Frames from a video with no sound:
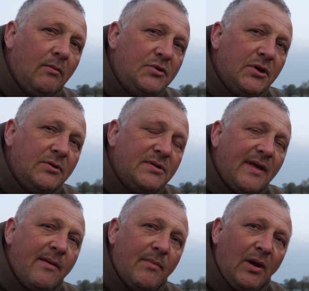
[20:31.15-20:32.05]
due to
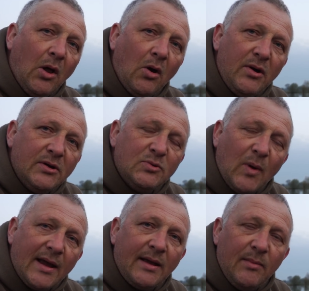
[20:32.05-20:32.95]
them liners
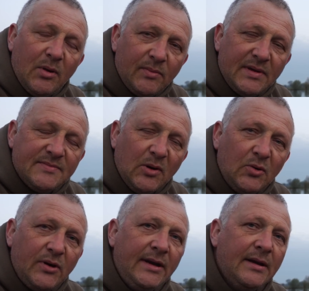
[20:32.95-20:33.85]
waking me up this
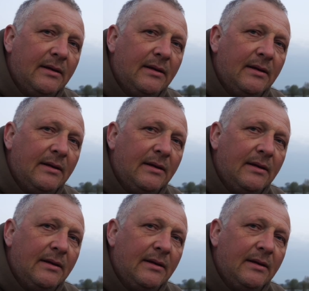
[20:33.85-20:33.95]
morning.